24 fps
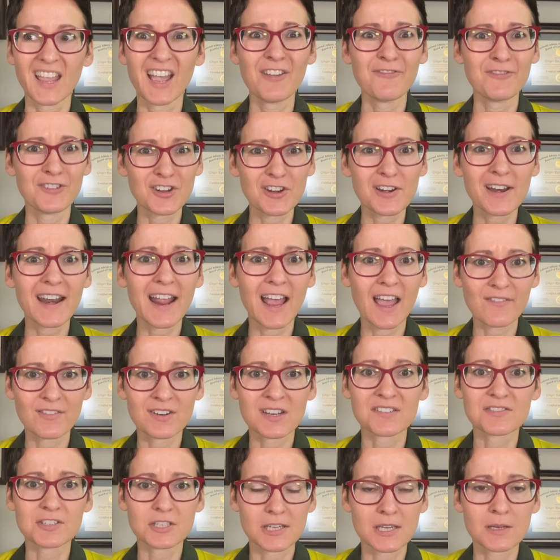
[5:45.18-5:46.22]
I figured I'd have
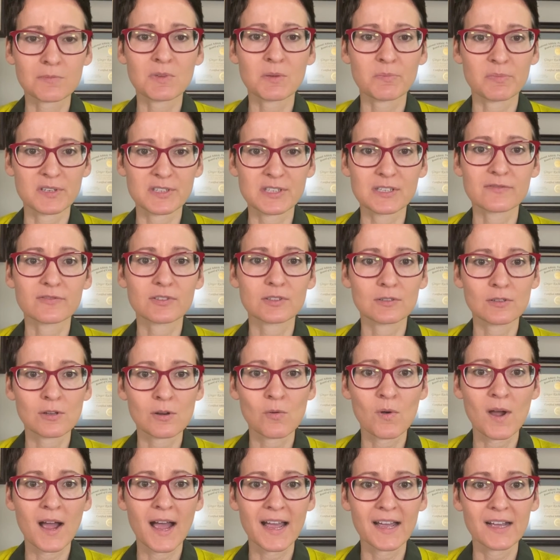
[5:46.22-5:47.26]
enough to keep me busy for a
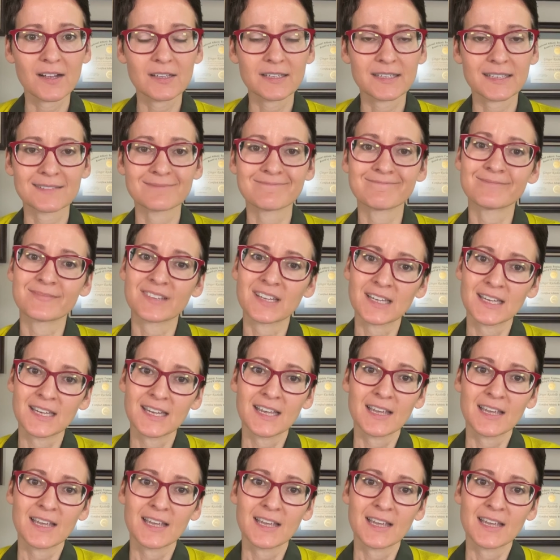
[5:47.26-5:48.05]
little while, and